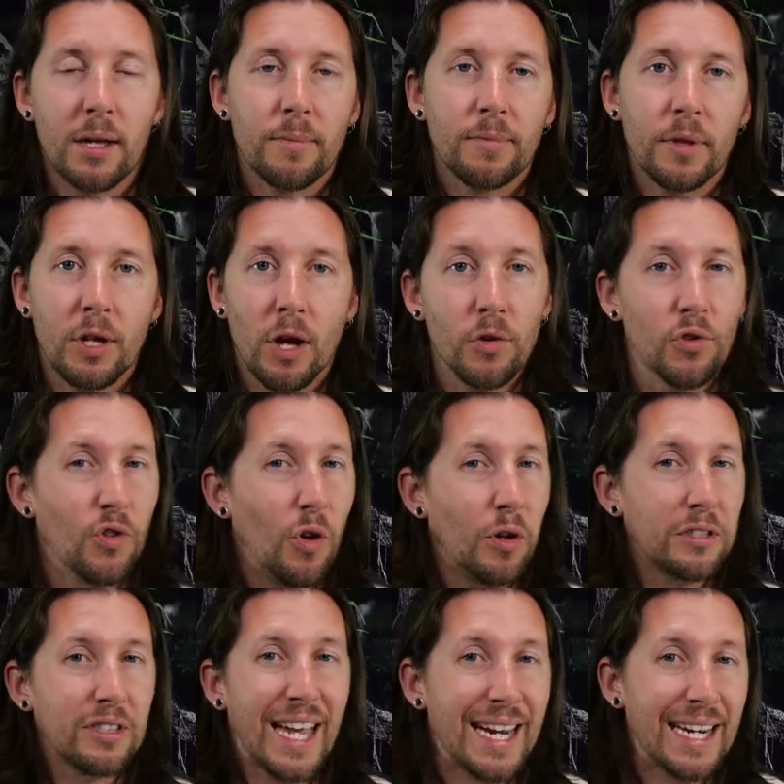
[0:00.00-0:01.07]
you know, it's not
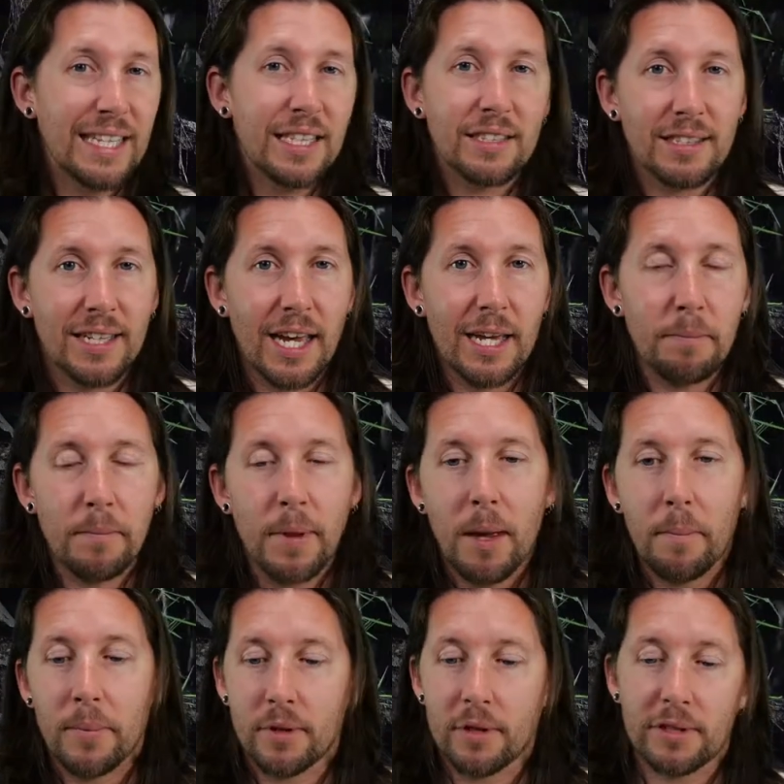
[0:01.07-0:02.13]
exactly the same
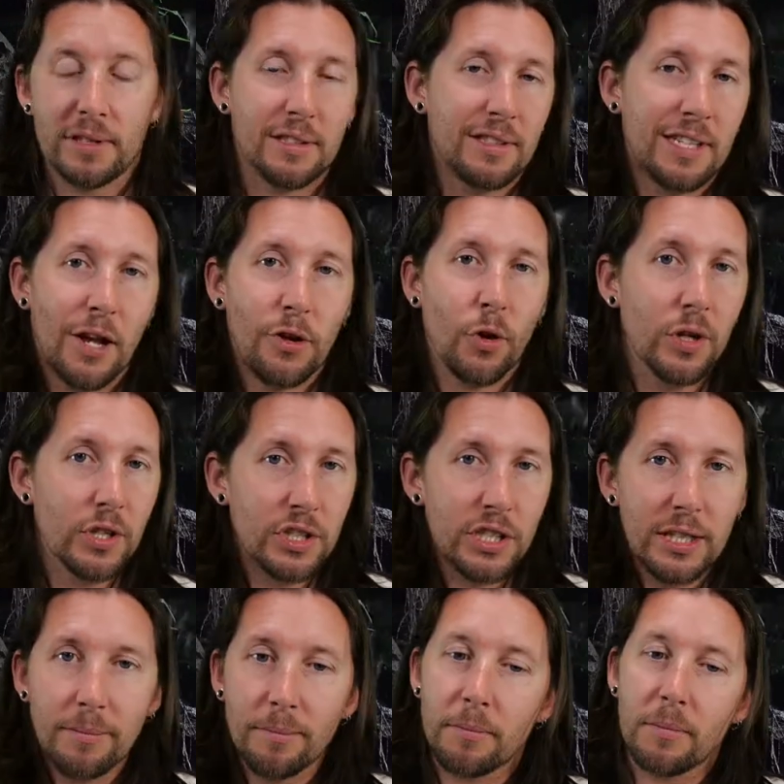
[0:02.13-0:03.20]
because it's
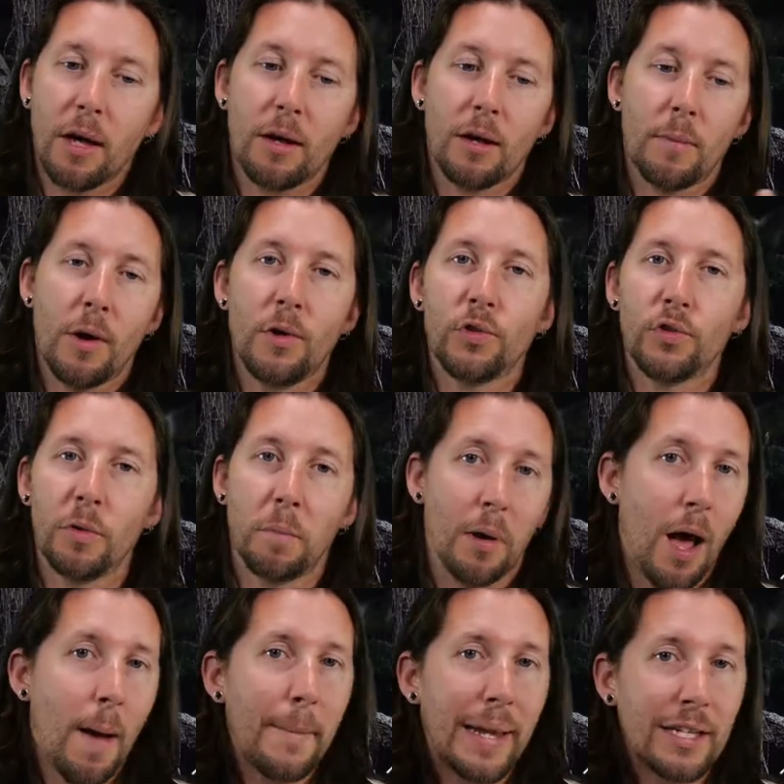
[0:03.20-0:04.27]
technology opposed to
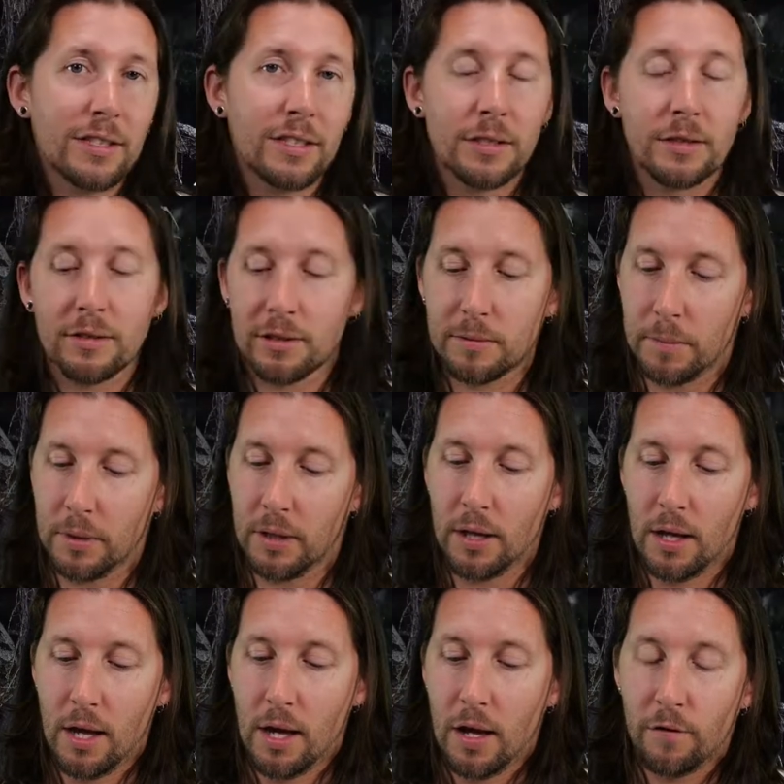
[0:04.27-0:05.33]
plant medicines. But
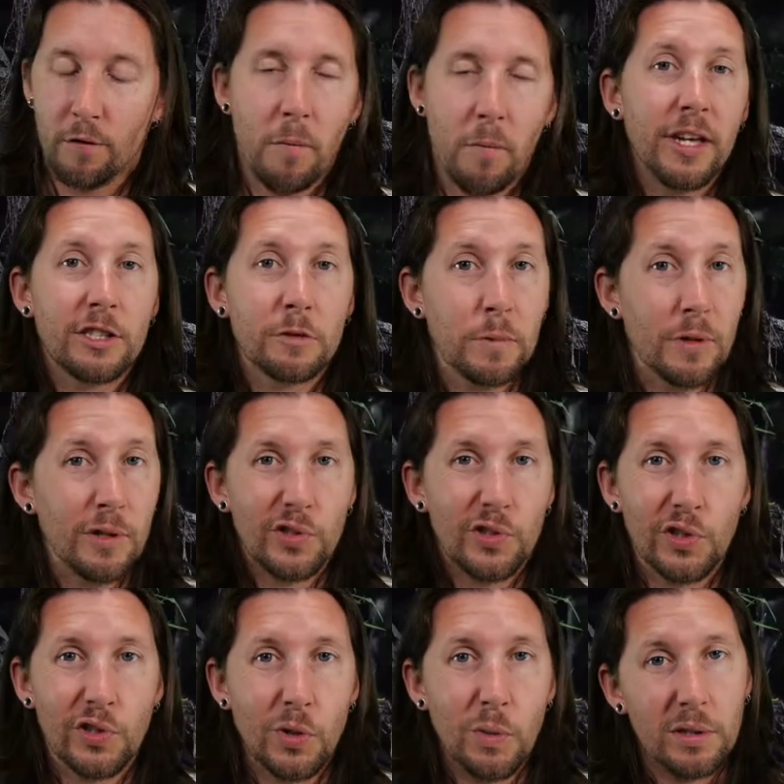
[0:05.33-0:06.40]
from my experience
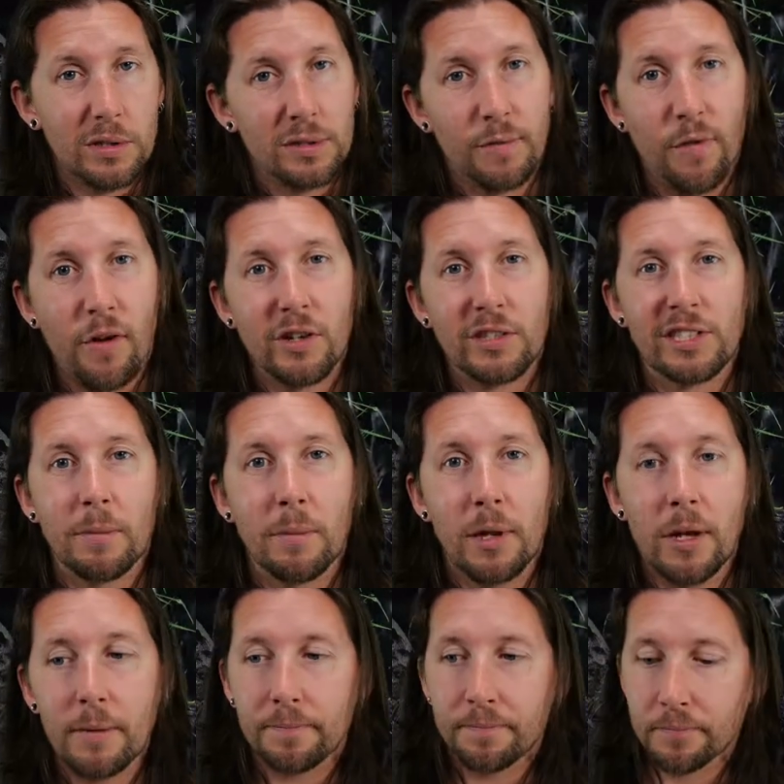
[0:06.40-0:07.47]
too, it's very
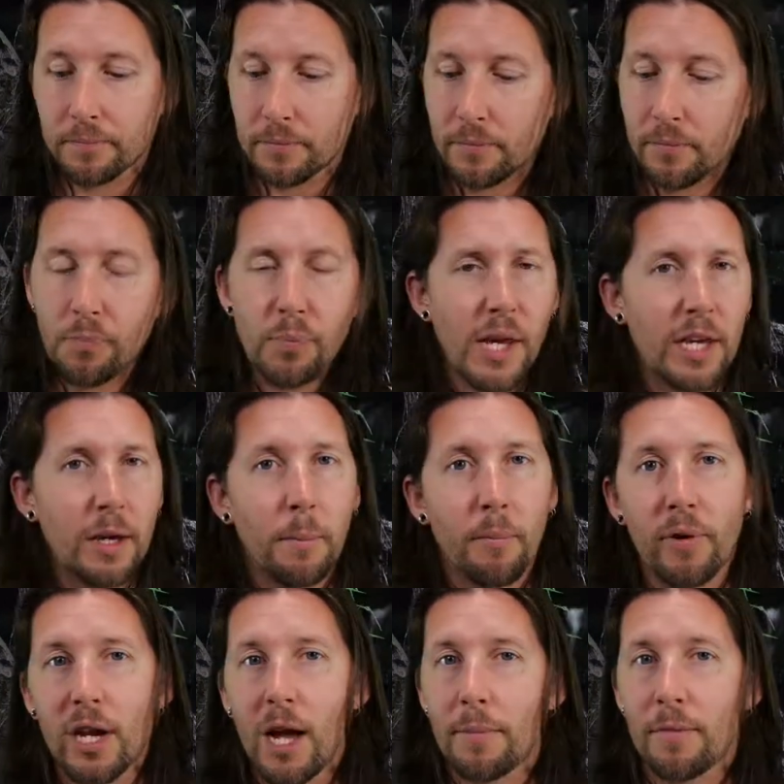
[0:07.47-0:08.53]
similar. It can
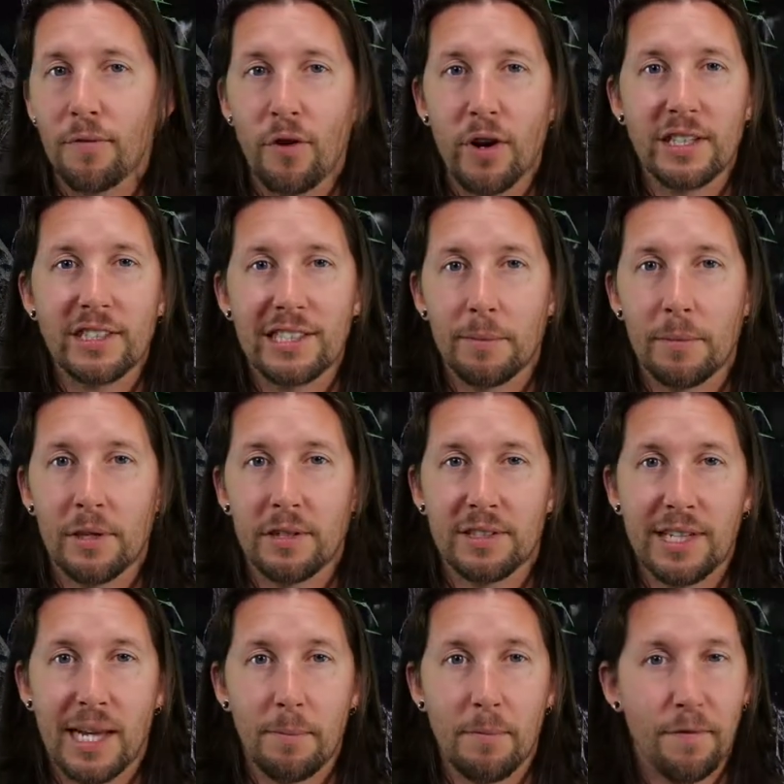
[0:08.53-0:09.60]
bring up the very similar
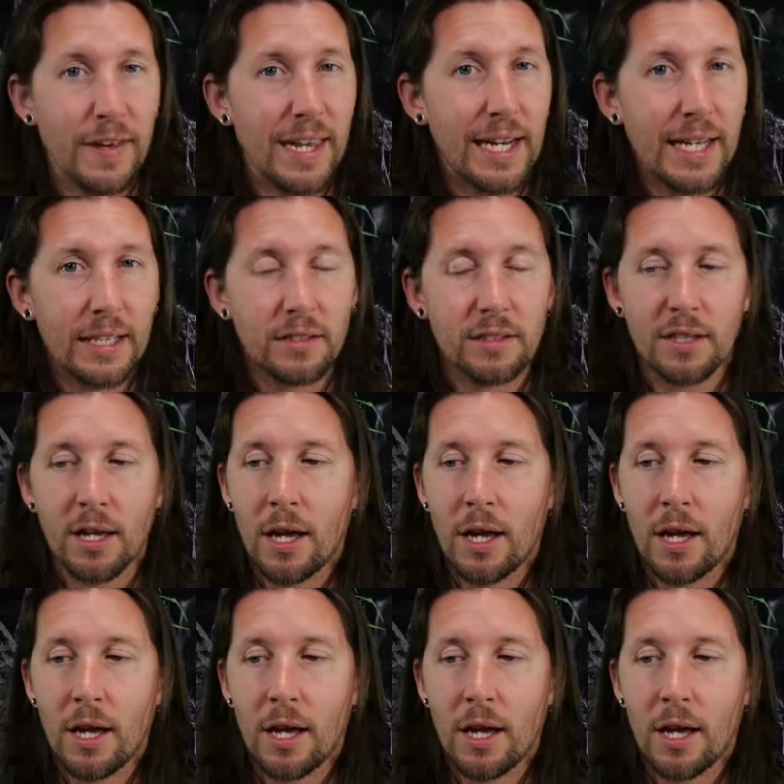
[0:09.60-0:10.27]
same feelings,